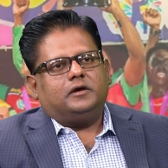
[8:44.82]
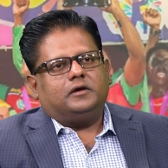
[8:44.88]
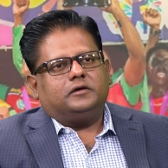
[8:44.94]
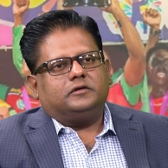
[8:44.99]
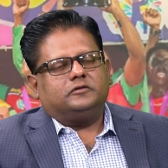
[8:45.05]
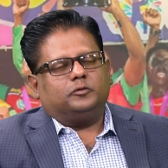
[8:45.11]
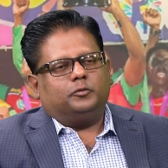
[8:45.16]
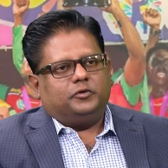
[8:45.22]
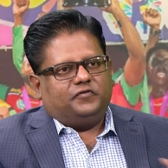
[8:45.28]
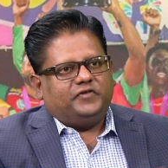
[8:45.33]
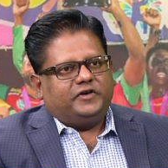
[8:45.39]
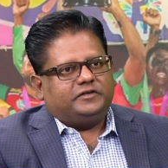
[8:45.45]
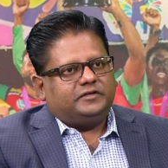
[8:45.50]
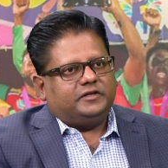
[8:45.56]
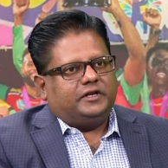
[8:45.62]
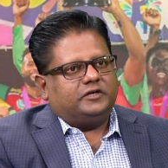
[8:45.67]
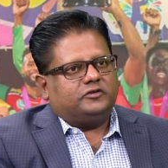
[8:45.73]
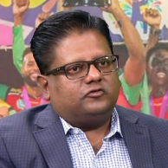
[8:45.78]
So we face
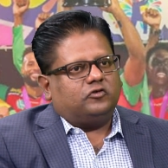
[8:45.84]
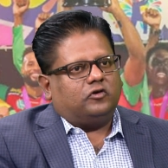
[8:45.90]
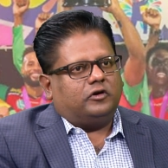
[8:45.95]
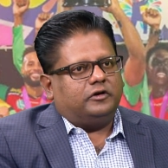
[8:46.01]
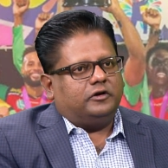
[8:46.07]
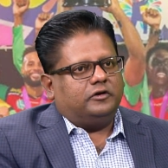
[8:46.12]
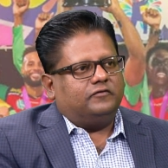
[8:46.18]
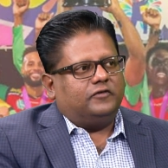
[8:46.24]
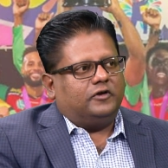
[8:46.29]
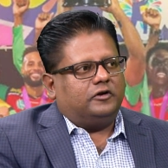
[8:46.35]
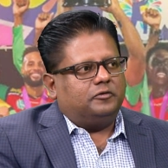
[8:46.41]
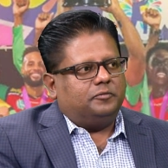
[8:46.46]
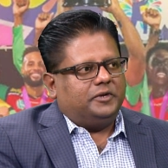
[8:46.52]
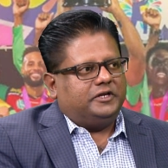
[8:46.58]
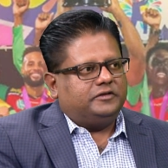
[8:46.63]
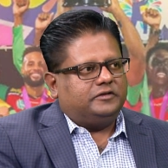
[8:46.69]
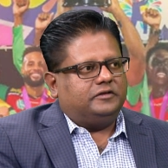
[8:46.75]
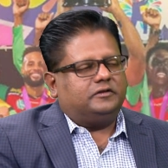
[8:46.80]
an extraordinary
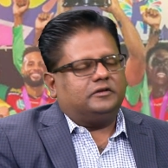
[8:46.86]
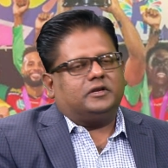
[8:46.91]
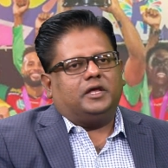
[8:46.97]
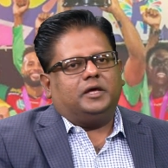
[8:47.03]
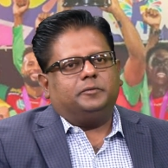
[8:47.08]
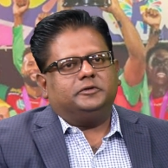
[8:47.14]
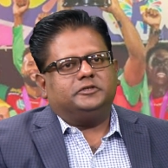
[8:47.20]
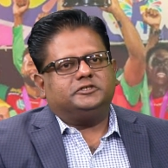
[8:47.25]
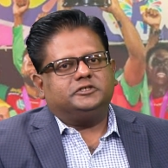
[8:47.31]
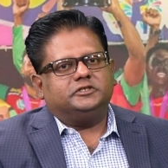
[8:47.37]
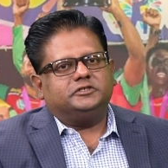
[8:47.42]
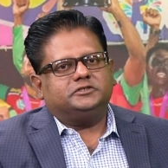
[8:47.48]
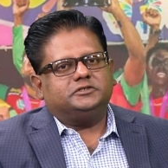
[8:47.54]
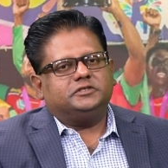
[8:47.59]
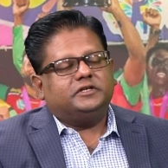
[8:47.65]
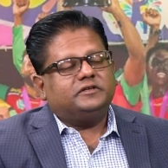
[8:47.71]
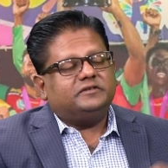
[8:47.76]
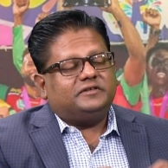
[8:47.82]
vulnerability to climate
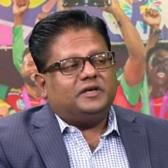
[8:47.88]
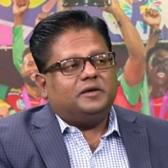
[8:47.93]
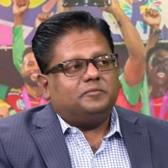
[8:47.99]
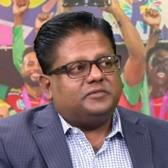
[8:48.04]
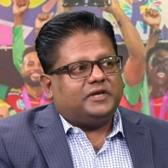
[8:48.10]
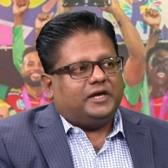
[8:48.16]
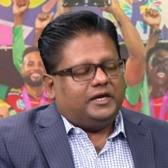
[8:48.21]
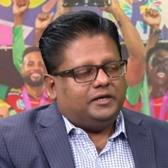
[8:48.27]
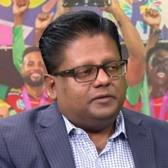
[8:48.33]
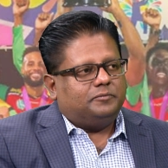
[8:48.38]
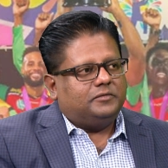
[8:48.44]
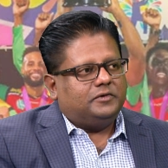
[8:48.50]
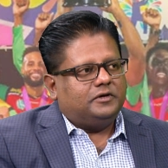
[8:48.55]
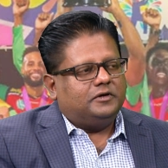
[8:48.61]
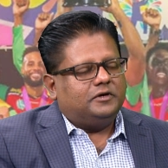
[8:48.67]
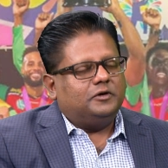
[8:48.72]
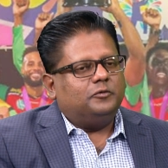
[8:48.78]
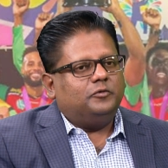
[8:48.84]
change. At the same time,
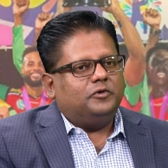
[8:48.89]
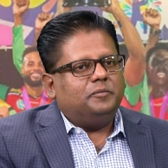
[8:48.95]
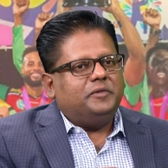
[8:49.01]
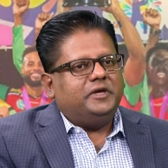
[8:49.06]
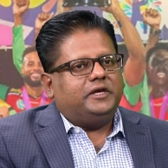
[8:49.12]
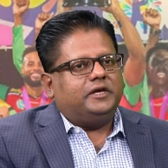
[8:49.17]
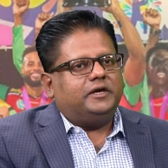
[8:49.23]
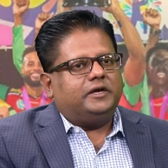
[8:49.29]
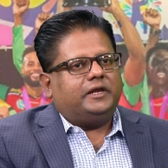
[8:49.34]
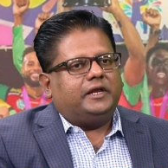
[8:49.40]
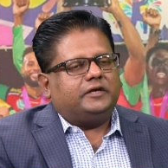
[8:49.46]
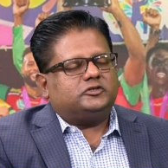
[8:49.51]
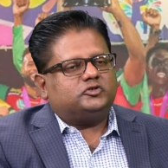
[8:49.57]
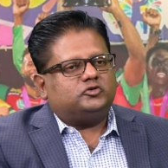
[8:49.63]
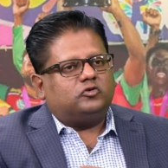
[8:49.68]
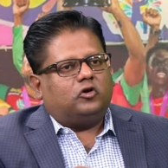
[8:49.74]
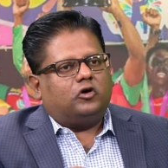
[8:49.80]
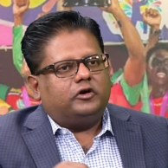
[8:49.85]
we're making an
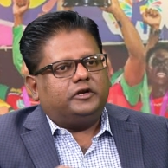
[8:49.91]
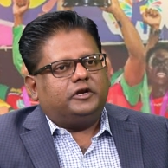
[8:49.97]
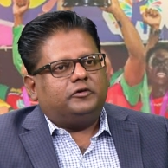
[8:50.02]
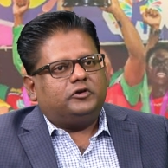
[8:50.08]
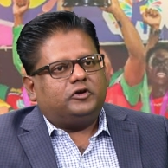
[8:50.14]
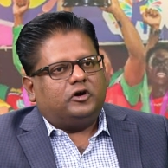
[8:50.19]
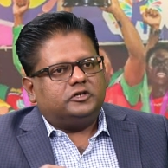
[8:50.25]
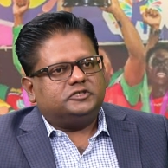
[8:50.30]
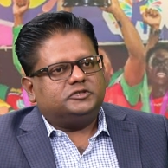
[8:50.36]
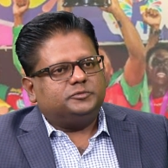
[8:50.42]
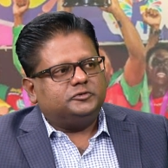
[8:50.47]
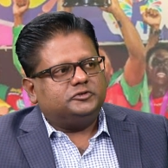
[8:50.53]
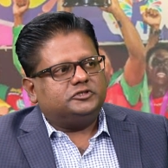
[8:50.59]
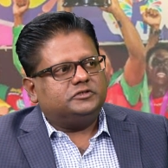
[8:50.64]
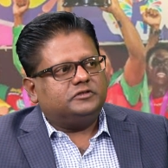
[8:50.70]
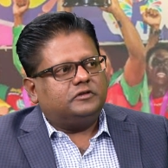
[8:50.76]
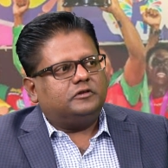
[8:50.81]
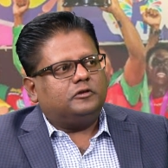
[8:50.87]
extraordinary
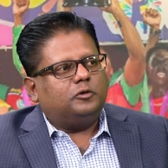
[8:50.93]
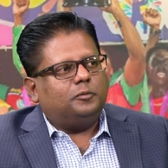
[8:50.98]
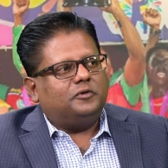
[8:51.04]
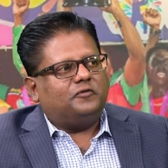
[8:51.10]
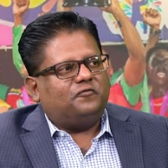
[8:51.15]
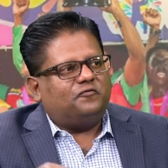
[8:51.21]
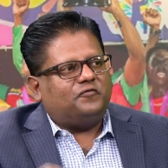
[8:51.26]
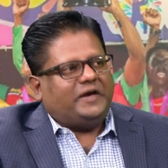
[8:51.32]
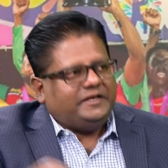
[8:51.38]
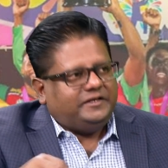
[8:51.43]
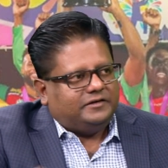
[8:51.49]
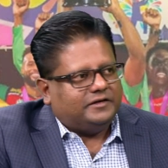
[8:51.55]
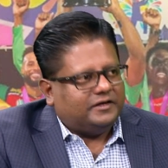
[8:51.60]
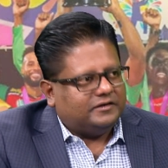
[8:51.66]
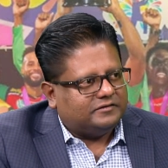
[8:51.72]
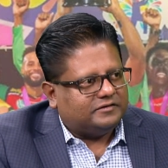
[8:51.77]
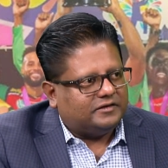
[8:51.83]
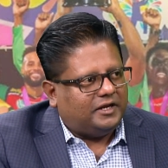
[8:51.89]
contribution to the global fight
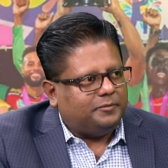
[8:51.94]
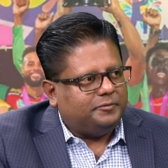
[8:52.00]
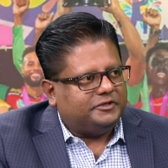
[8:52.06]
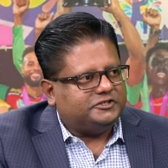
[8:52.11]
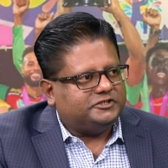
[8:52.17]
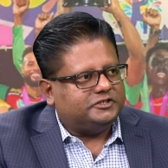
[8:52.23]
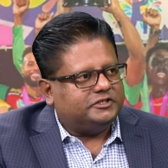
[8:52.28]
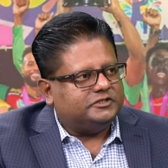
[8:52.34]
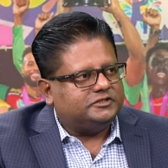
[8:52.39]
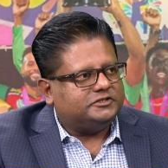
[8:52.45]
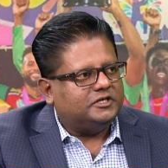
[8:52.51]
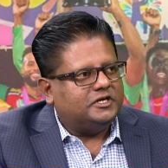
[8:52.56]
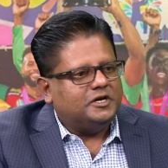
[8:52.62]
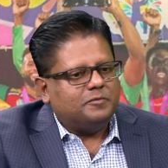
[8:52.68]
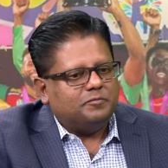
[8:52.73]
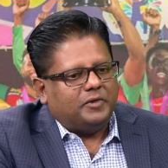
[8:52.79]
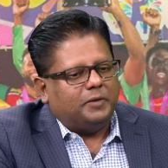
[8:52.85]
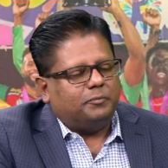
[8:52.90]
against climate change
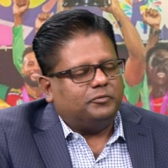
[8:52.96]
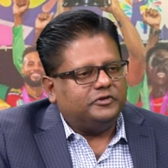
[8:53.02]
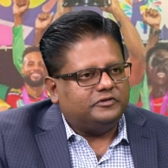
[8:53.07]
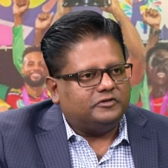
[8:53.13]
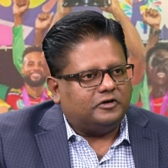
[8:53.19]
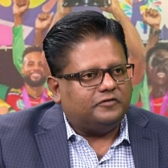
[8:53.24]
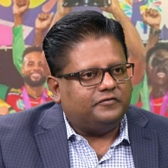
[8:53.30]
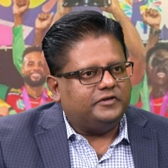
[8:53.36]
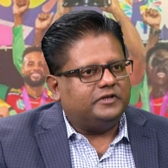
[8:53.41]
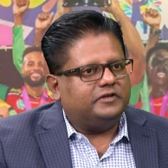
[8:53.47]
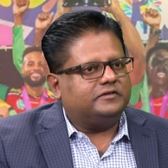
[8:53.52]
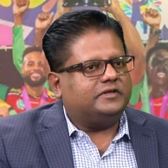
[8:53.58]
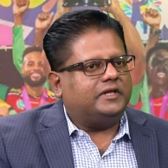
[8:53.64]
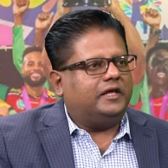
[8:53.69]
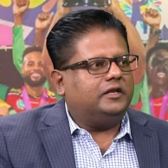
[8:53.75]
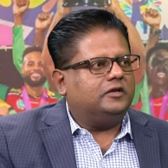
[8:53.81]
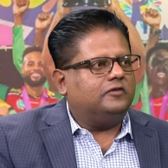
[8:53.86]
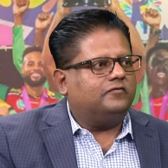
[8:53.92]
by preserving the
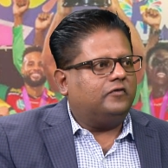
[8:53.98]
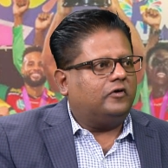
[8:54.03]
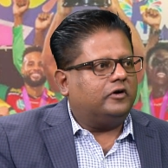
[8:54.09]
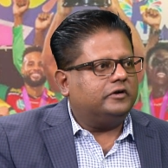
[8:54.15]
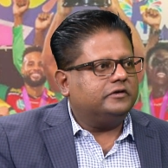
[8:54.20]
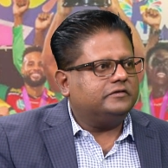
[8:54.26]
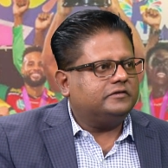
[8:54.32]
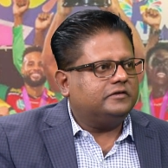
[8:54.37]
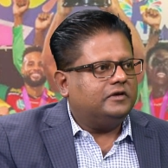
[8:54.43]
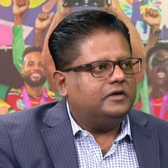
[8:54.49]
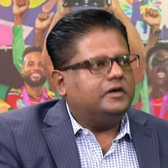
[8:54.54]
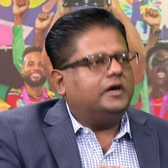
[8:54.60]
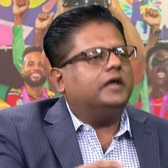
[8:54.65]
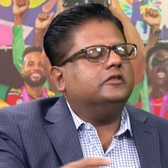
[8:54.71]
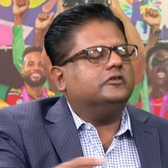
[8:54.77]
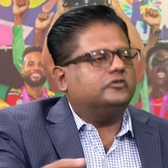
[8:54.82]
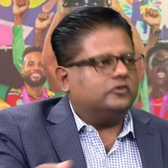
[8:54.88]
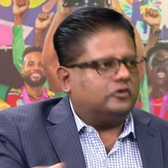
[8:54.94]
standing forests
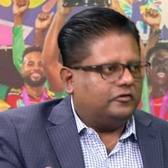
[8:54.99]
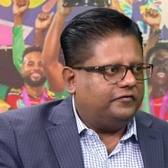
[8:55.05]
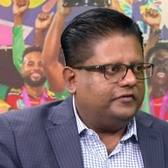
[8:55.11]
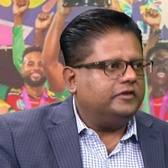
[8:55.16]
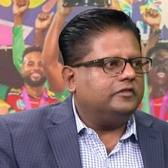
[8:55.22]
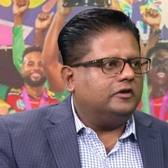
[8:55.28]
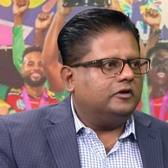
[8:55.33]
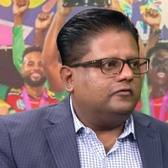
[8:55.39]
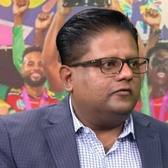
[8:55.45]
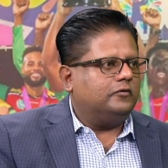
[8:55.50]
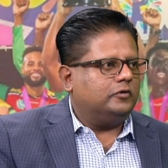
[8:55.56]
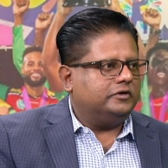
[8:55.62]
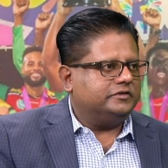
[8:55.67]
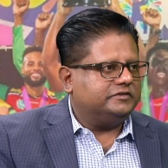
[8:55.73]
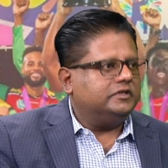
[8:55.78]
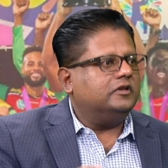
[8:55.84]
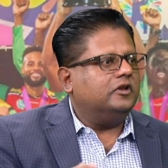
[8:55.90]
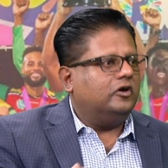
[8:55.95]
and serving, therefore,
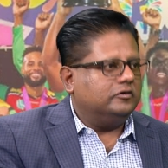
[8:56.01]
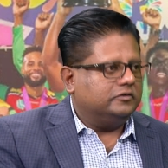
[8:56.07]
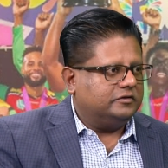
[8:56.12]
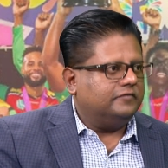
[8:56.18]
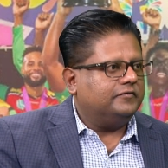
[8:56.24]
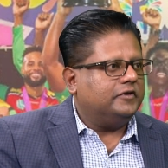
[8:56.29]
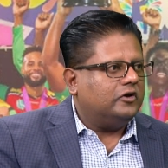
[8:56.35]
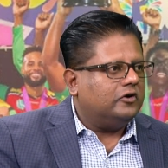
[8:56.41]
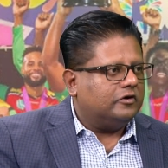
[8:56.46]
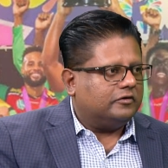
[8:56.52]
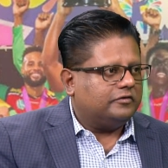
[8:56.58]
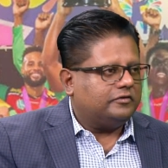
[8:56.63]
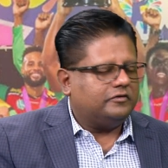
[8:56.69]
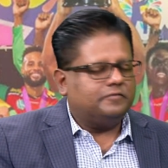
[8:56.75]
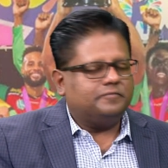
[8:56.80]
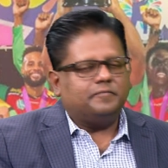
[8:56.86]
as the lungs of the earth.